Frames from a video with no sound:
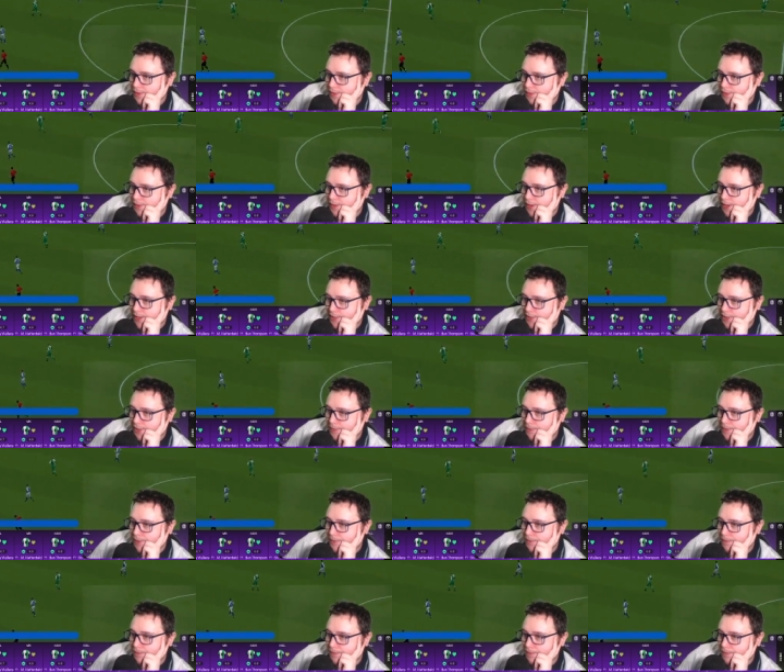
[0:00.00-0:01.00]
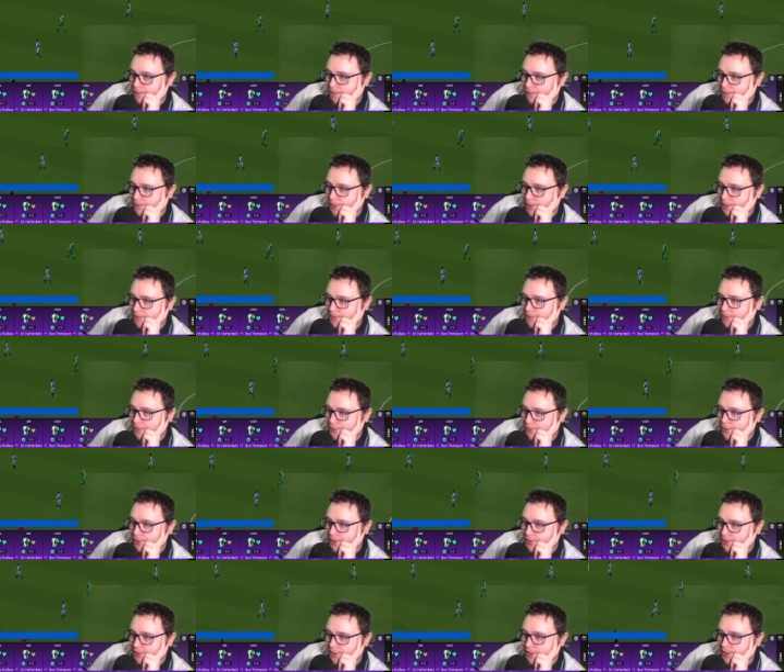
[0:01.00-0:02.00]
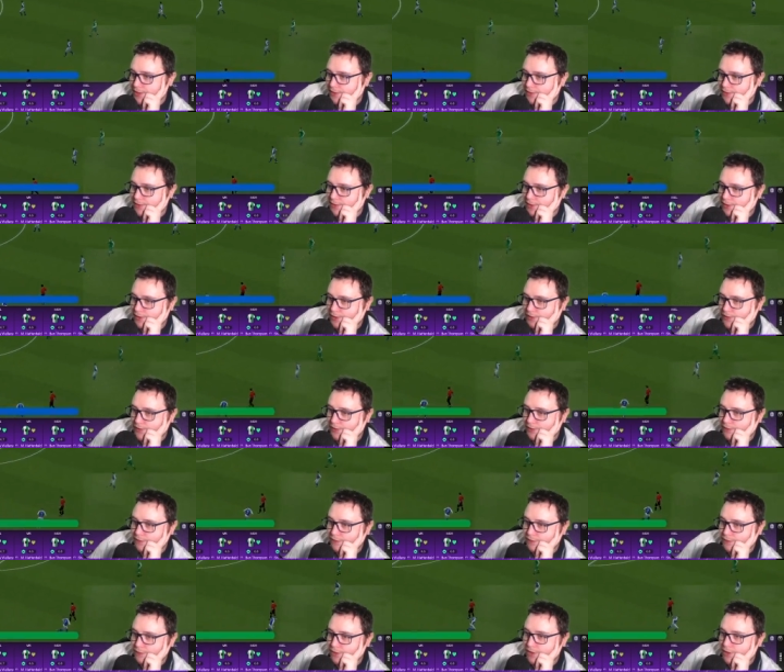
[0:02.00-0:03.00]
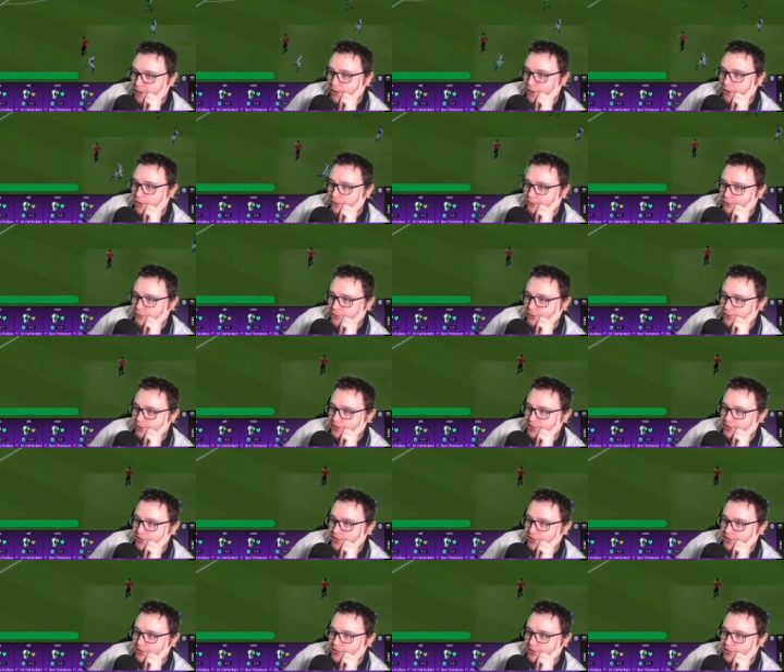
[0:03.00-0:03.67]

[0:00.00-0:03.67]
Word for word: All right, stop him. Stop him from crossing. Oh, oh good